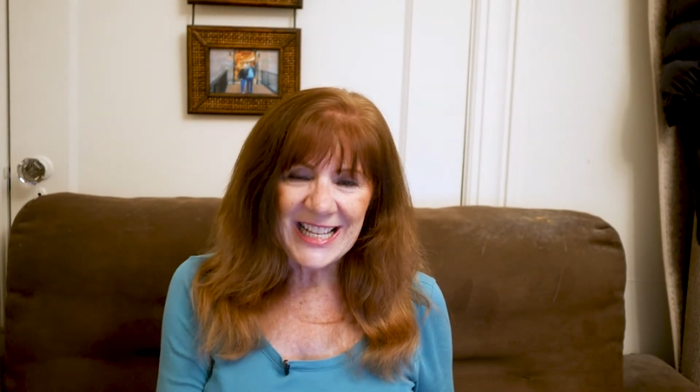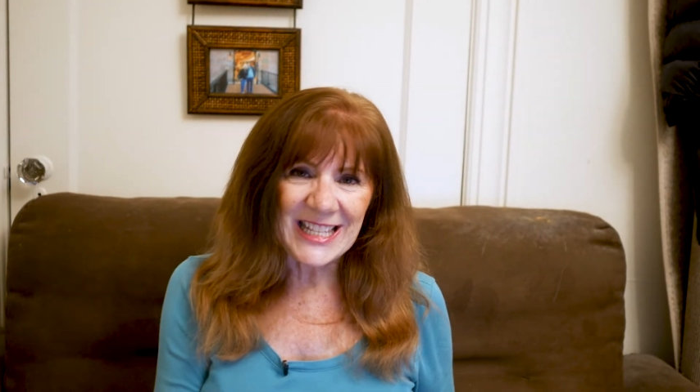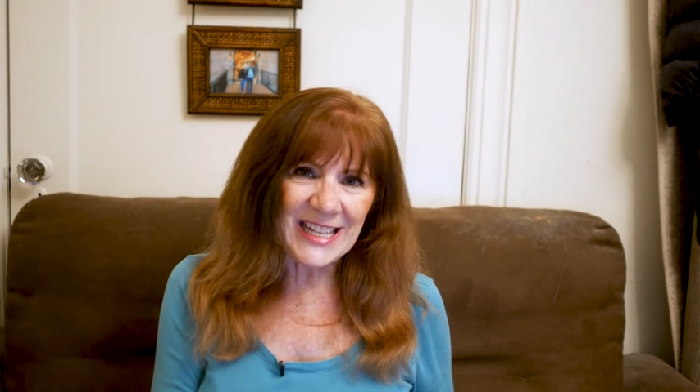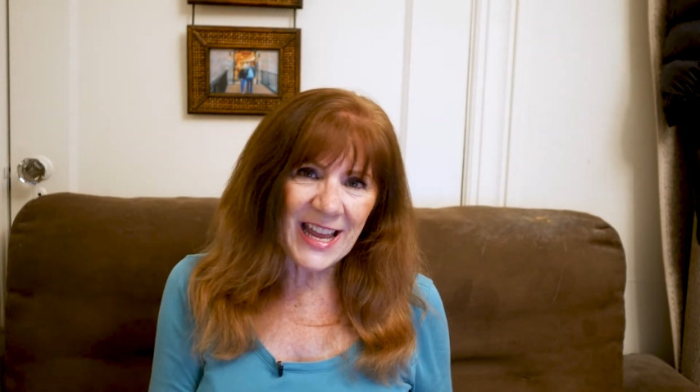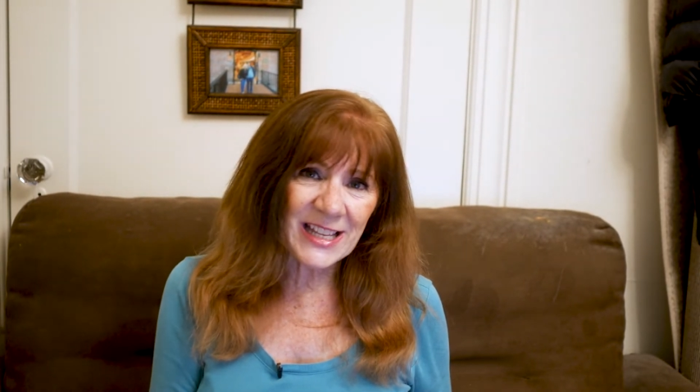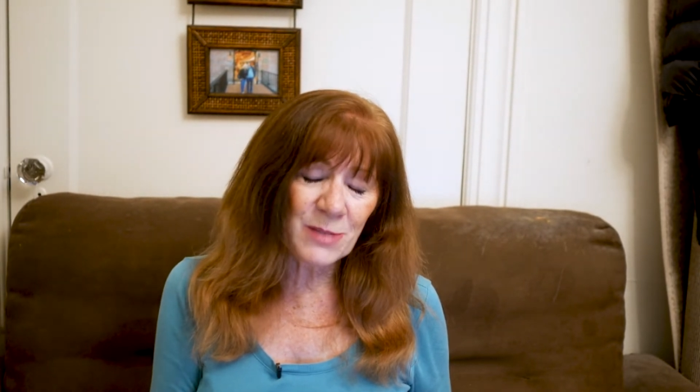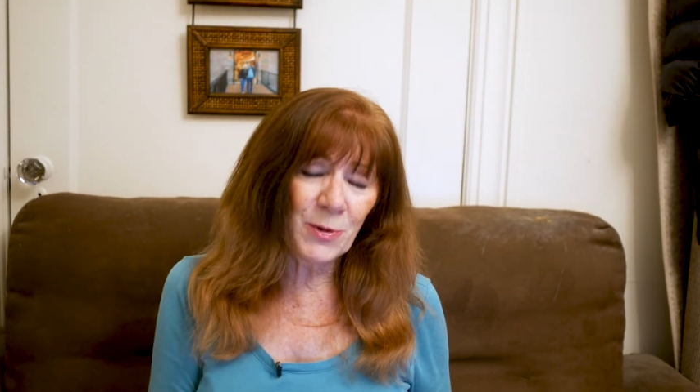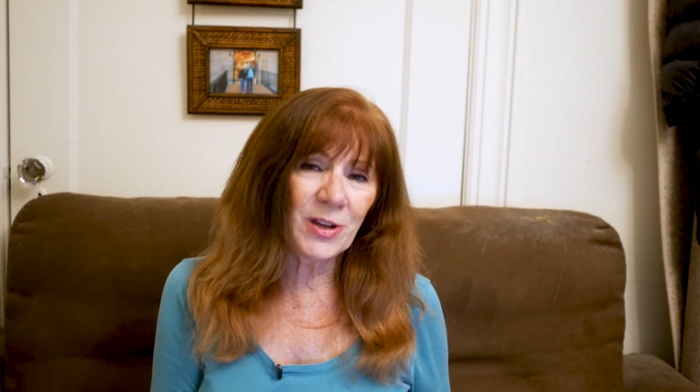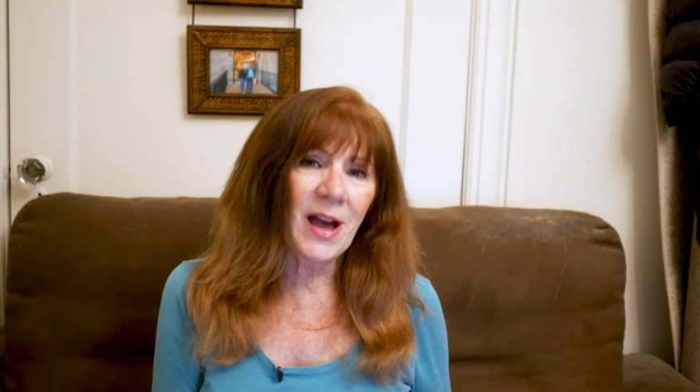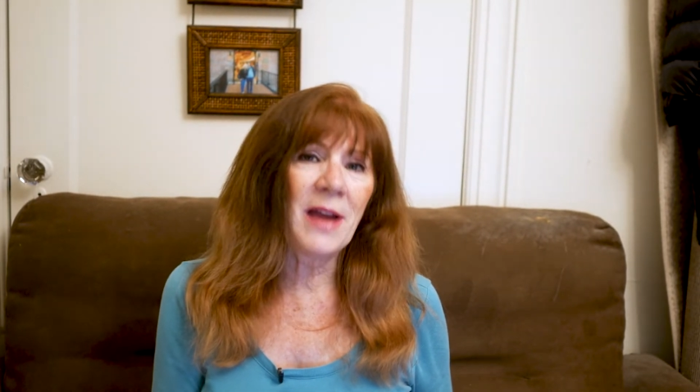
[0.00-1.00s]
The next
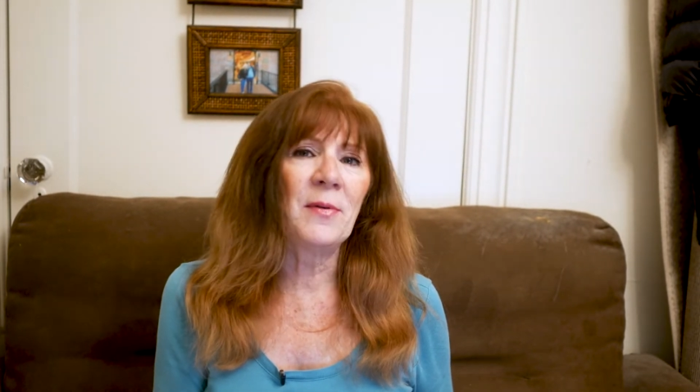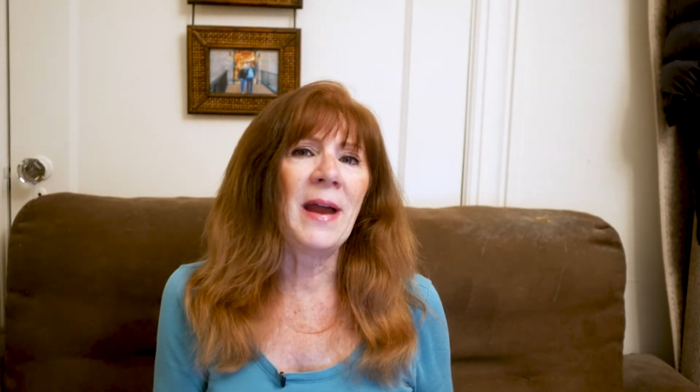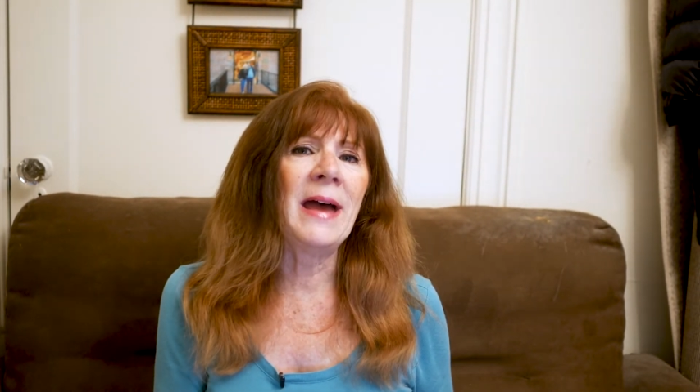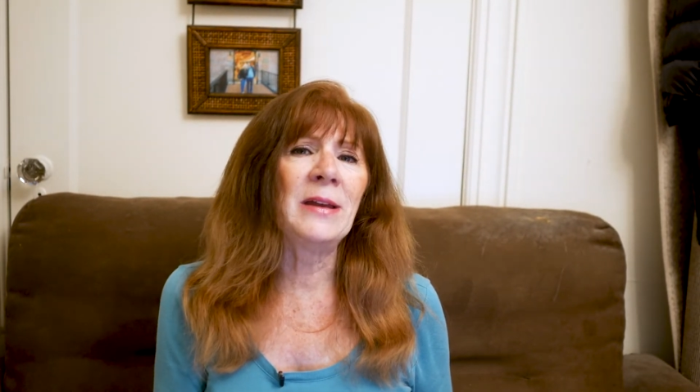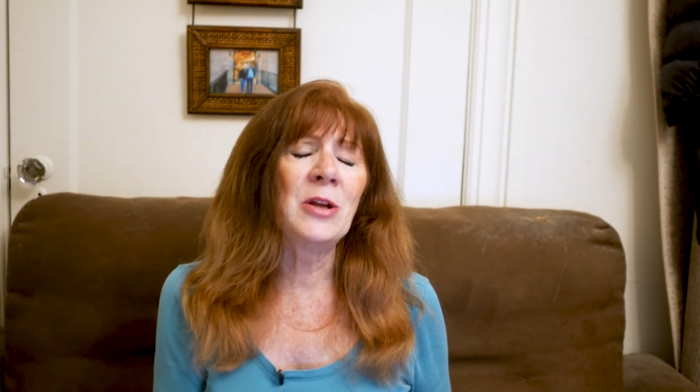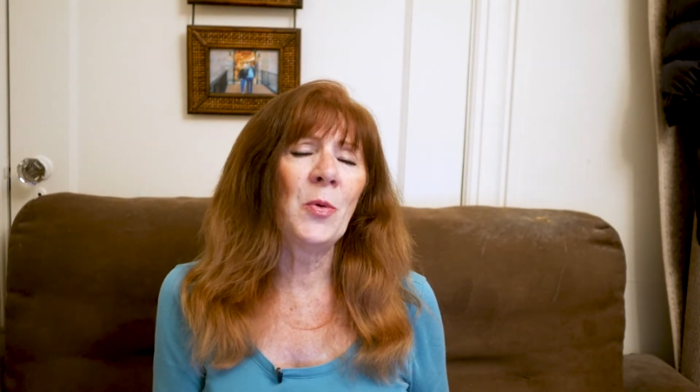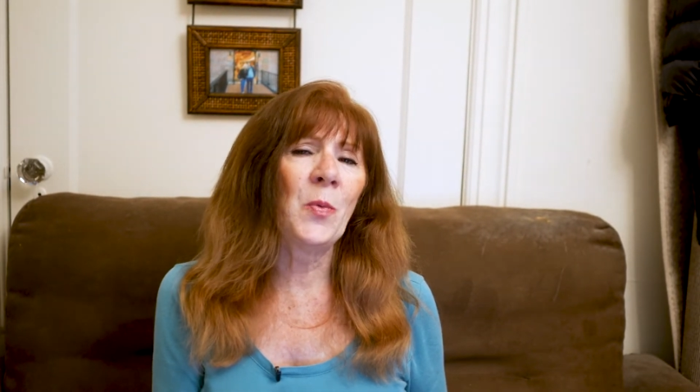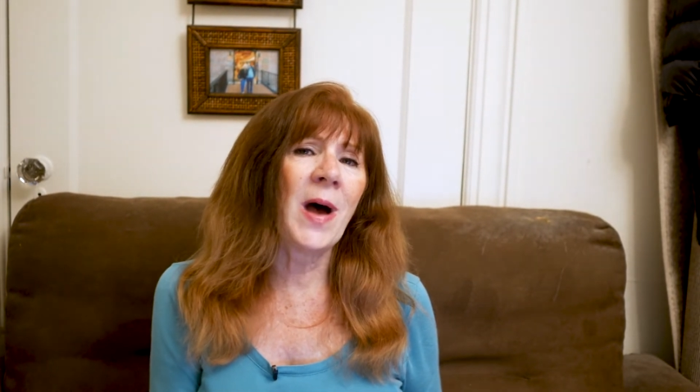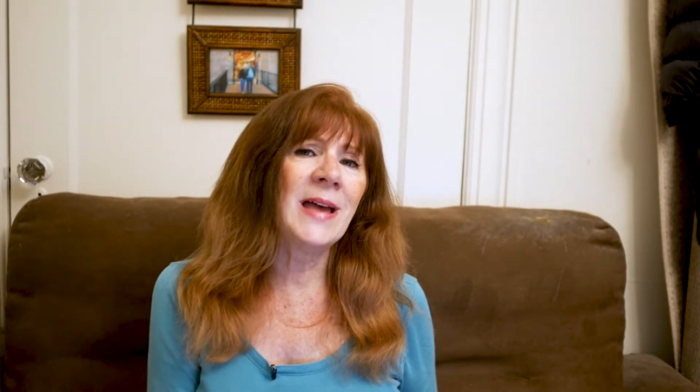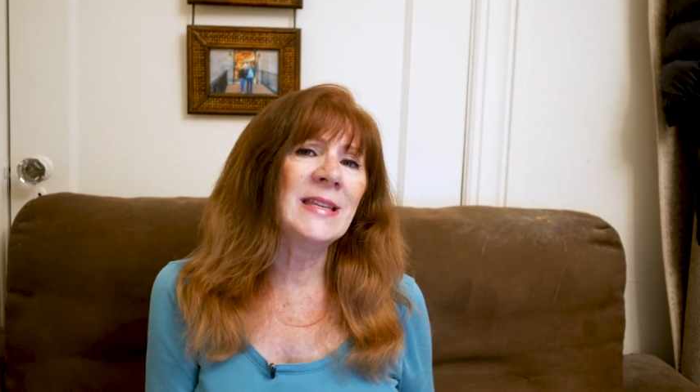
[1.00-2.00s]
book I read
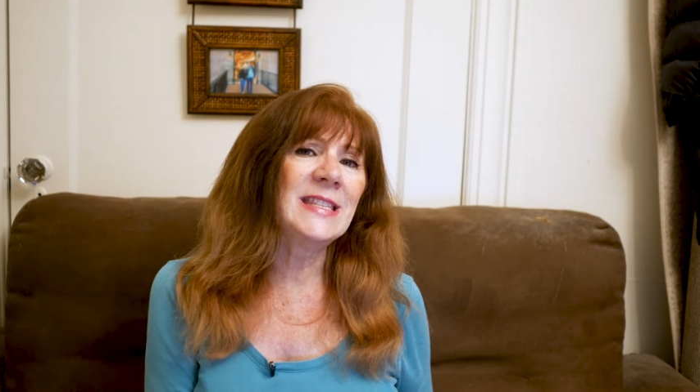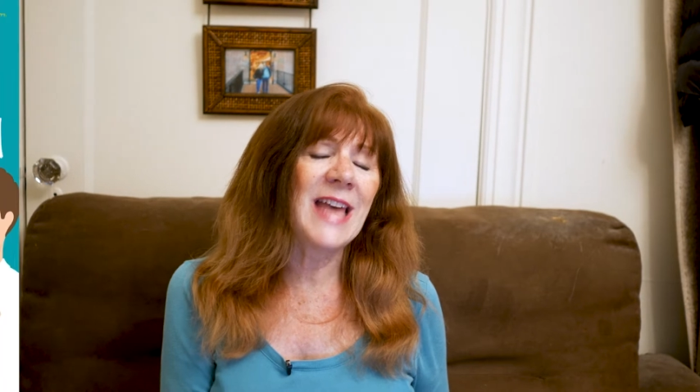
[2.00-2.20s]
was The